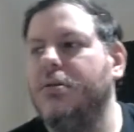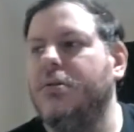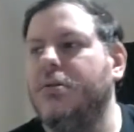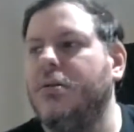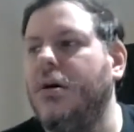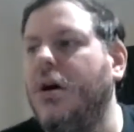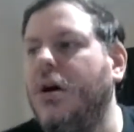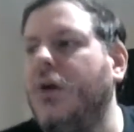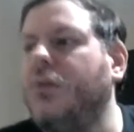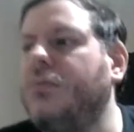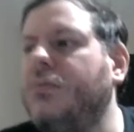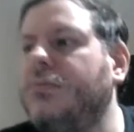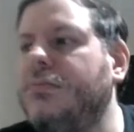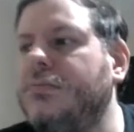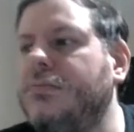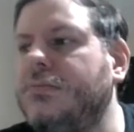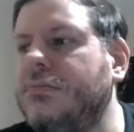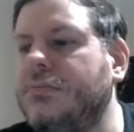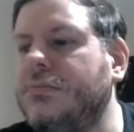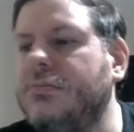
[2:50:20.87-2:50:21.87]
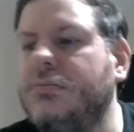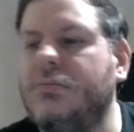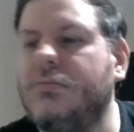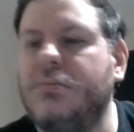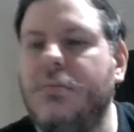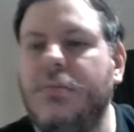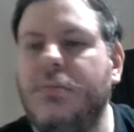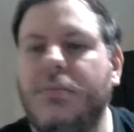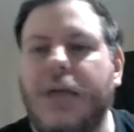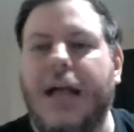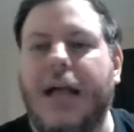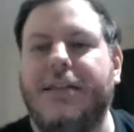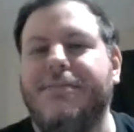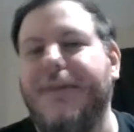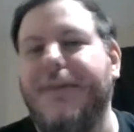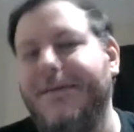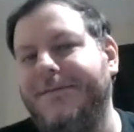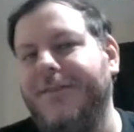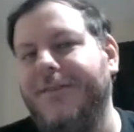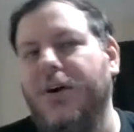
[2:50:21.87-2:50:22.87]
Oh, that's
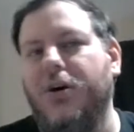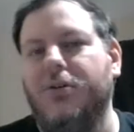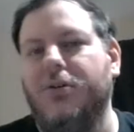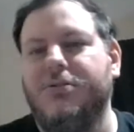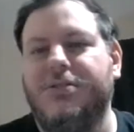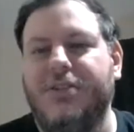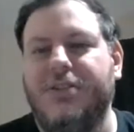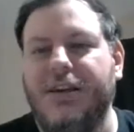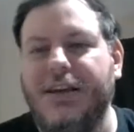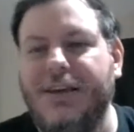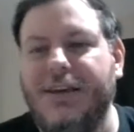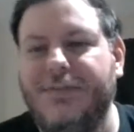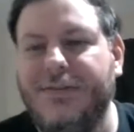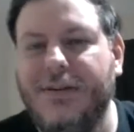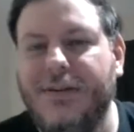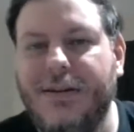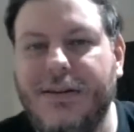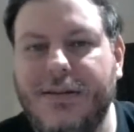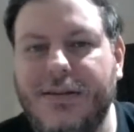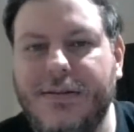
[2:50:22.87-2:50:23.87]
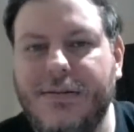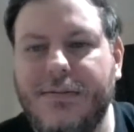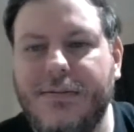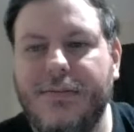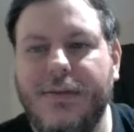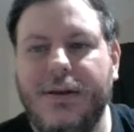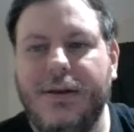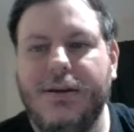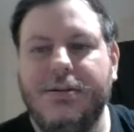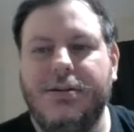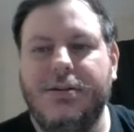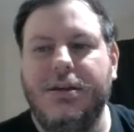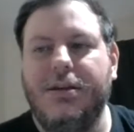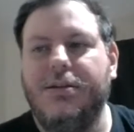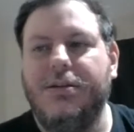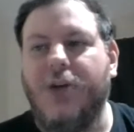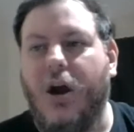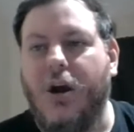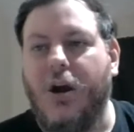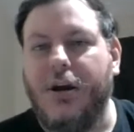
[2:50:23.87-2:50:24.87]
my phone, Steve. See,
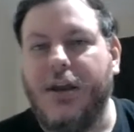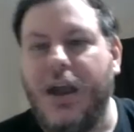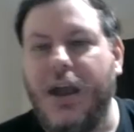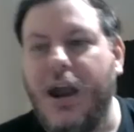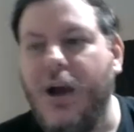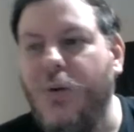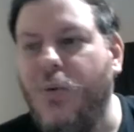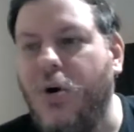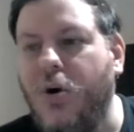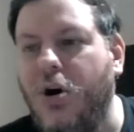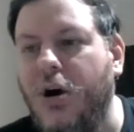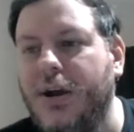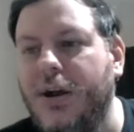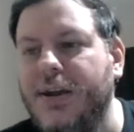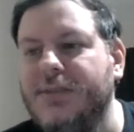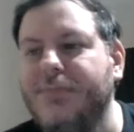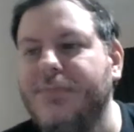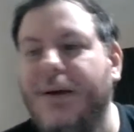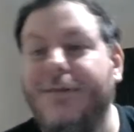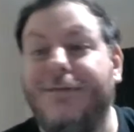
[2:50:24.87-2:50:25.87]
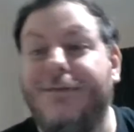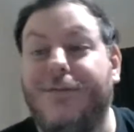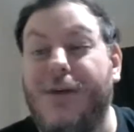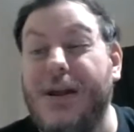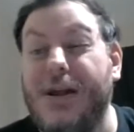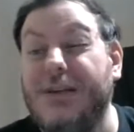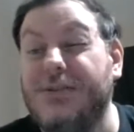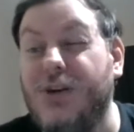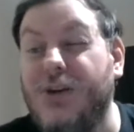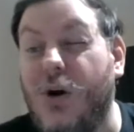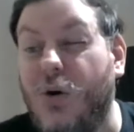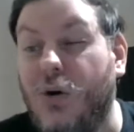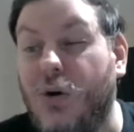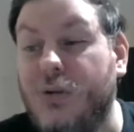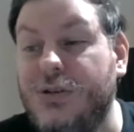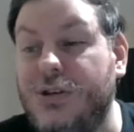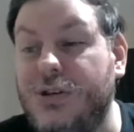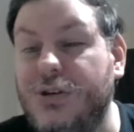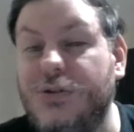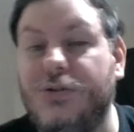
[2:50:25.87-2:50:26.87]
Dark Airwalk is my friend's
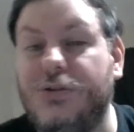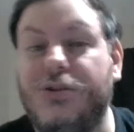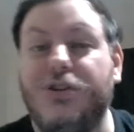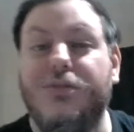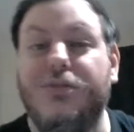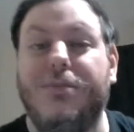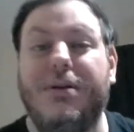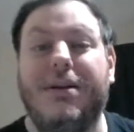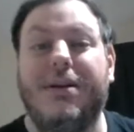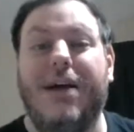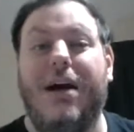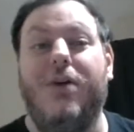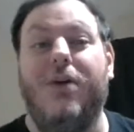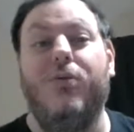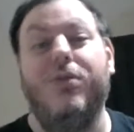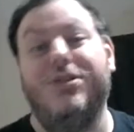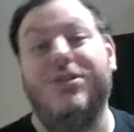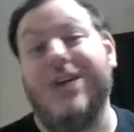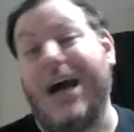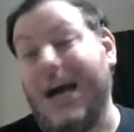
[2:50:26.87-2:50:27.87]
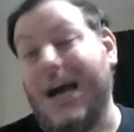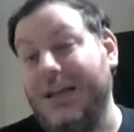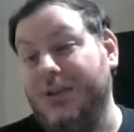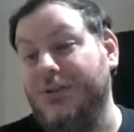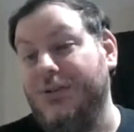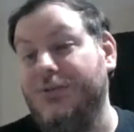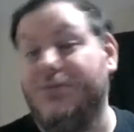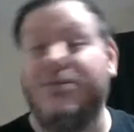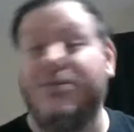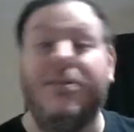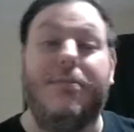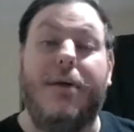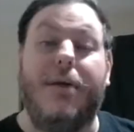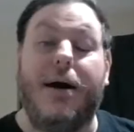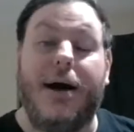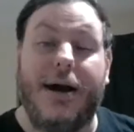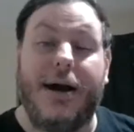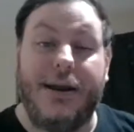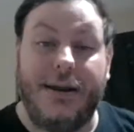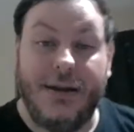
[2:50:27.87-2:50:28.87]
old YouTube account, which I use to
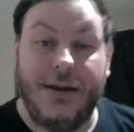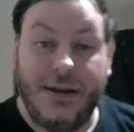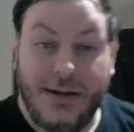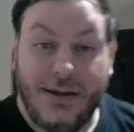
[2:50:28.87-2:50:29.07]
mod.